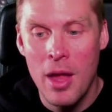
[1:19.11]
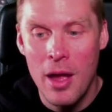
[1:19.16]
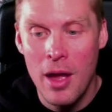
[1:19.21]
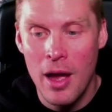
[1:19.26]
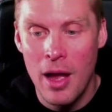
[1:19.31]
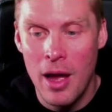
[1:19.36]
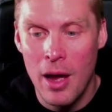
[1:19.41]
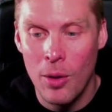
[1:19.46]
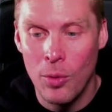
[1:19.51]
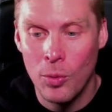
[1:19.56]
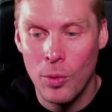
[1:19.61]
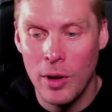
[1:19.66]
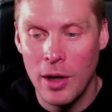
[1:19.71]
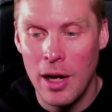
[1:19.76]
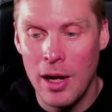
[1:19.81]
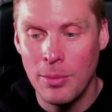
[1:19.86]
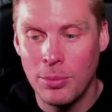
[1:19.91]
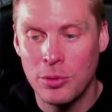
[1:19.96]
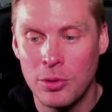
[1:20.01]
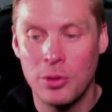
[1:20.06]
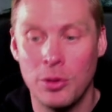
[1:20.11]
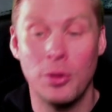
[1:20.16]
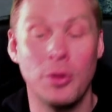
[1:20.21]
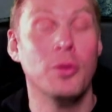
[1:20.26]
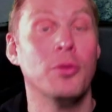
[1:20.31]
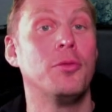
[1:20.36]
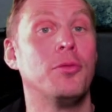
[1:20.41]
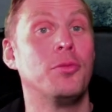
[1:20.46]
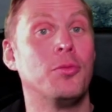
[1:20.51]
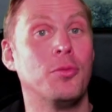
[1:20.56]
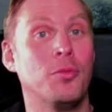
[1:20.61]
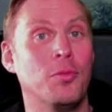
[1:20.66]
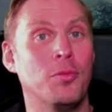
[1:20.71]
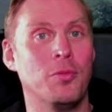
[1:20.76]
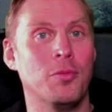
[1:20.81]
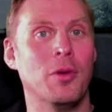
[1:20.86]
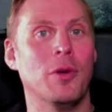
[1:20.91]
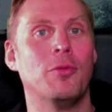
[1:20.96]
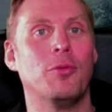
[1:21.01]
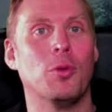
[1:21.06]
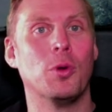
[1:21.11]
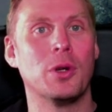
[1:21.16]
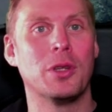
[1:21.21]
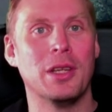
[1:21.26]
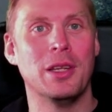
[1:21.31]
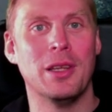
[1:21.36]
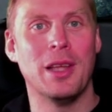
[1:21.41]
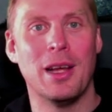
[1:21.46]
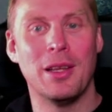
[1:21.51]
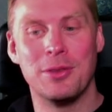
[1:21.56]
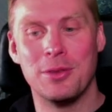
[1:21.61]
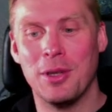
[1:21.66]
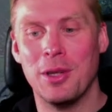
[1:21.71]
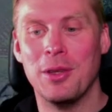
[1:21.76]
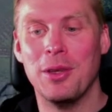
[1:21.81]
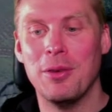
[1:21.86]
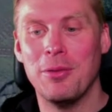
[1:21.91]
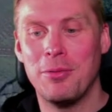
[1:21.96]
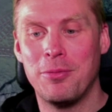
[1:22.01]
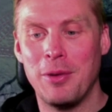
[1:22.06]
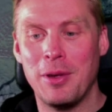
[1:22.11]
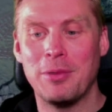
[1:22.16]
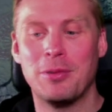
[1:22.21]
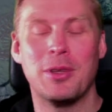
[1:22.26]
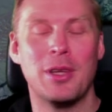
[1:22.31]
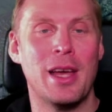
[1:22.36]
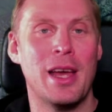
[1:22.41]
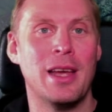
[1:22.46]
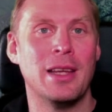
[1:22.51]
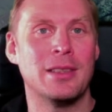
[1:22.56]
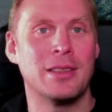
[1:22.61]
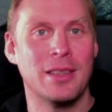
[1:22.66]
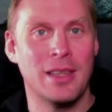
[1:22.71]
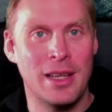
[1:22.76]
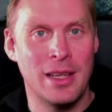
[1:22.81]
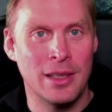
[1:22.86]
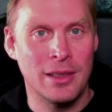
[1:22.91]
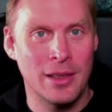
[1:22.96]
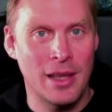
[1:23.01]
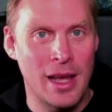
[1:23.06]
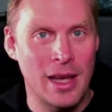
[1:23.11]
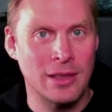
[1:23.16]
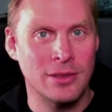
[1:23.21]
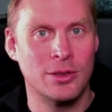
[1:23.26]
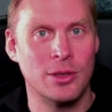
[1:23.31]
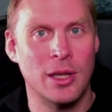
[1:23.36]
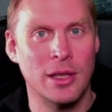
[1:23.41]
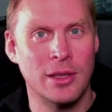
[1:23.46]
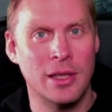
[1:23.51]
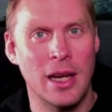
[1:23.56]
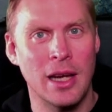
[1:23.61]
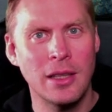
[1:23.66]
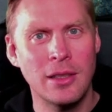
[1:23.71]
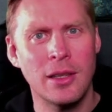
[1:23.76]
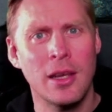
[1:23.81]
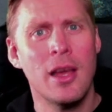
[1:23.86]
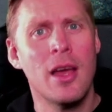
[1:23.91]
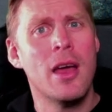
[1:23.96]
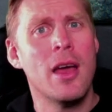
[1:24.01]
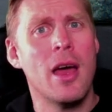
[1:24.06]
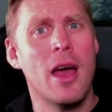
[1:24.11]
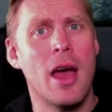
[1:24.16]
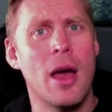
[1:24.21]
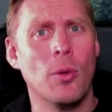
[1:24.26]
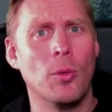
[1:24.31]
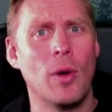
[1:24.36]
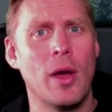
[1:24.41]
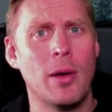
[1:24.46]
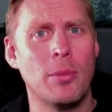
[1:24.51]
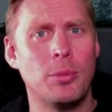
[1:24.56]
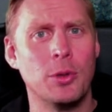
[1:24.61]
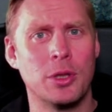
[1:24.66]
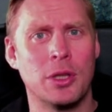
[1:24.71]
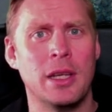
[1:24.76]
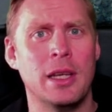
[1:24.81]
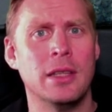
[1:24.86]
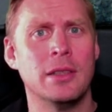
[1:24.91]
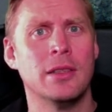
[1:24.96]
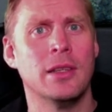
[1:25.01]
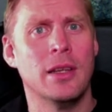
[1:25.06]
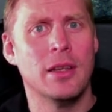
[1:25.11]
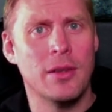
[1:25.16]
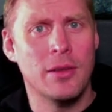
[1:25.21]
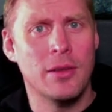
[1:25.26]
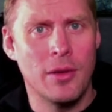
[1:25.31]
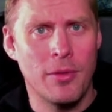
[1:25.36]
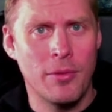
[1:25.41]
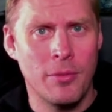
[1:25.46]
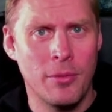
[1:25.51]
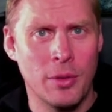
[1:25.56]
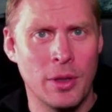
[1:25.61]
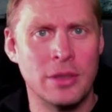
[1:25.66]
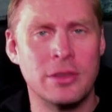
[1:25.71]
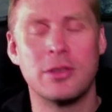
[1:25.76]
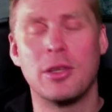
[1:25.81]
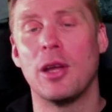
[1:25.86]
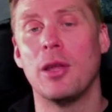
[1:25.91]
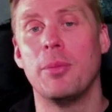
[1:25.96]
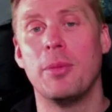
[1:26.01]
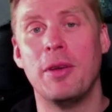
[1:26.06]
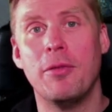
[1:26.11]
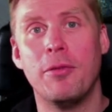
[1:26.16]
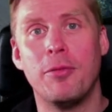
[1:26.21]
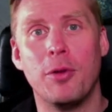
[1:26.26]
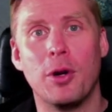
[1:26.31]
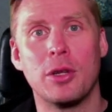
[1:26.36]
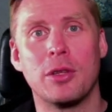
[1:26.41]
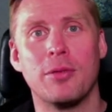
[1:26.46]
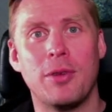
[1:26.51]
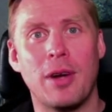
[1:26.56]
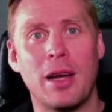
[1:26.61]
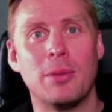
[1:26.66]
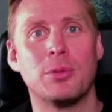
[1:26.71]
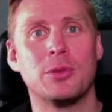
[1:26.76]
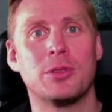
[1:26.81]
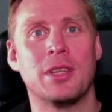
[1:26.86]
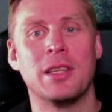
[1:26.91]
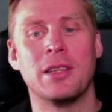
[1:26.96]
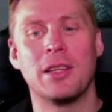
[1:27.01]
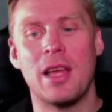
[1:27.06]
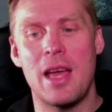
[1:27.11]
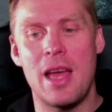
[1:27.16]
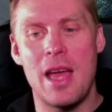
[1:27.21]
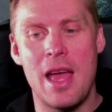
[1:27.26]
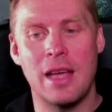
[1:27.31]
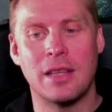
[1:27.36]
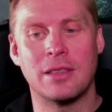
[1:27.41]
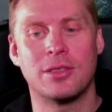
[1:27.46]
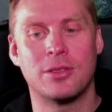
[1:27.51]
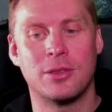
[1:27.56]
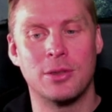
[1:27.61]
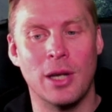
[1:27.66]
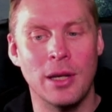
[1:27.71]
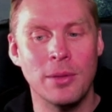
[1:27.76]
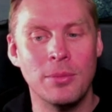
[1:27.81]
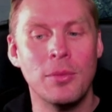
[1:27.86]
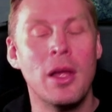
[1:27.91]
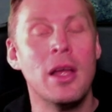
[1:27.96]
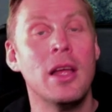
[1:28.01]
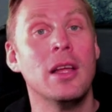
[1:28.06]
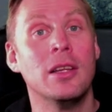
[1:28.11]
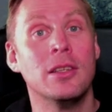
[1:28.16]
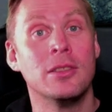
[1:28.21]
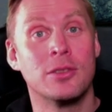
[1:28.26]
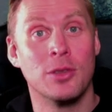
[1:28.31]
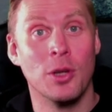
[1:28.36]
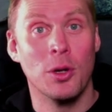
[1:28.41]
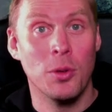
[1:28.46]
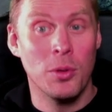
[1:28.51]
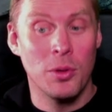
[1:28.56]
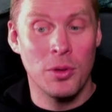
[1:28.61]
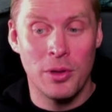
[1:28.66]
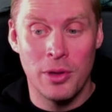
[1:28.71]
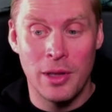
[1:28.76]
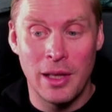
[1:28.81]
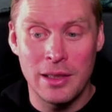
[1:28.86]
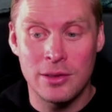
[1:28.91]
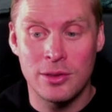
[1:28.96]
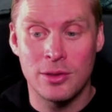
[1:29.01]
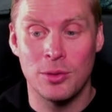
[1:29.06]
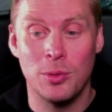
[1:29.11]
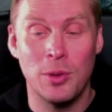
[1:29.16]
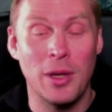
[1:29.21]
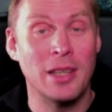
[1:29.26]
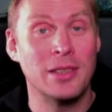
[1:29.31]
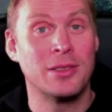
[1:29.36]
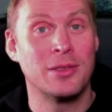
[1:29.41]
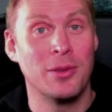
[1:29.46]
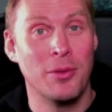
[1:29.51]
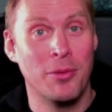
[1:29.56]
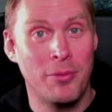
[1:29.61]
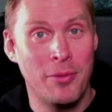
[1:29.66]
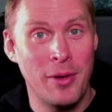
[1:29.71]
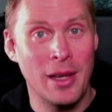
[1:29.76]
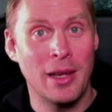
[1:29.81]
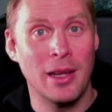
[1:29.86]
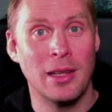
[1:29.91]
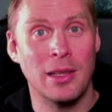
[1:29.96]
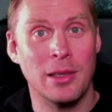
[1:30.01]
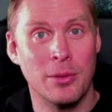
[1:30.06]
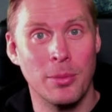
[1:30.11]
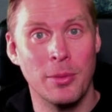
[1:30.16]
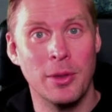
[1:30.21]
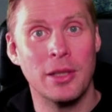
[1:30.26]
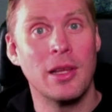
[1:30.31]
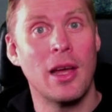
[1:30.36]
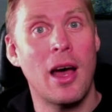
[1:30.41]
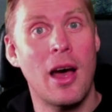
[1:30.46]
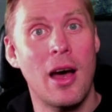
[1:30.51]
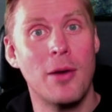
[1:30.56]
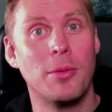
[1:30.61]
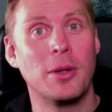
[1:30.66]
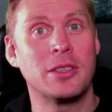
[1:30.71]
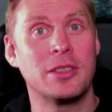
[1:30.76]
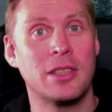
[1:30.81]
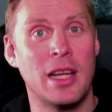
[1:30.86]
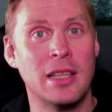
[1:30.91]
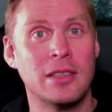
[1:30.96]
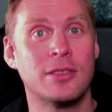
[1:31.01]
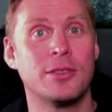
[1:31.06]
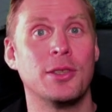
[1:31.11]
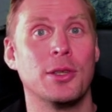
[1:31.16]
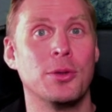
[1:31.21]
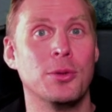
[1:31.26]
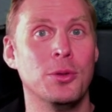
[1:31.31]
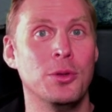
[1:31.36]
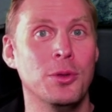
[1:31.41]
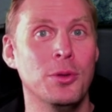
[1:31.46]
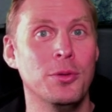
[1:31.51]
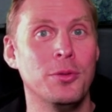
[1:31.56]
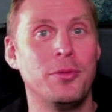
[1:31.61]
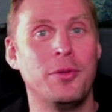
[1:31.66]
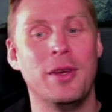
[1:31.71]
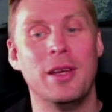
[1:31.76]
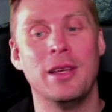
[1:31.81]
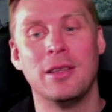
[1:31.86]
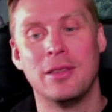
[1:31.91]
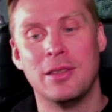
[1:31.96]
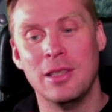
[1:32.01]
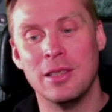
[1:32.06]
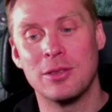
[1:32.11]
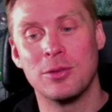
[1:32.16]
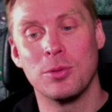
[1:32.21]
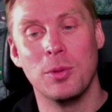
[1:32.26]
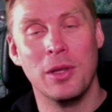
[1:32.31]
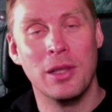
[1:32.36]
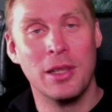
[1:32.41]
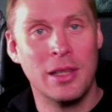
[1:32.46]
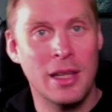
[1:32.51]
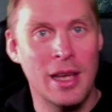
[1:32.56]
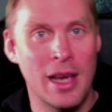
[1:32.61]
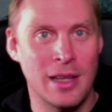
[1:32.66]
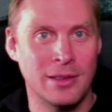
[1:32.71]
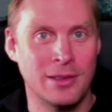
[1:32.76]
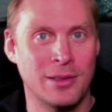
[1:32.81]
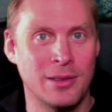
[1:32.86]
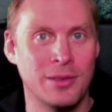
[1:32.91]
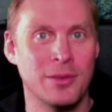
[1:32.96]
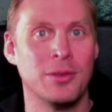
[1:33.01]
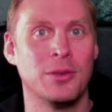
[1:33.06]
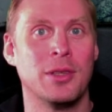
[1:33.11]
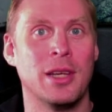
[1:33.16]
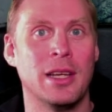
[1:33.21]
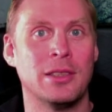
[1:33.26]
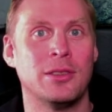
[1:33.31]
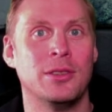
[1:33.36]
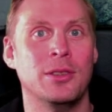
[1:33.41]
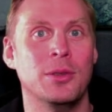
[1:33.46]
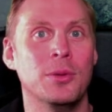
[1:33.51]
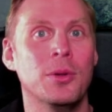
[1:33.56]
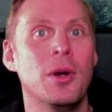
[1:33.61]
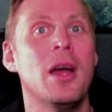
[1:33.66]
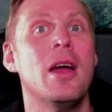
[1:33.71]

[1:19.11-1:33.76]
We're up to 1458 in extra attack, and we have put in, it's gonna be 35% extra. So let's just think a little bit. How much extra do you think this will get you?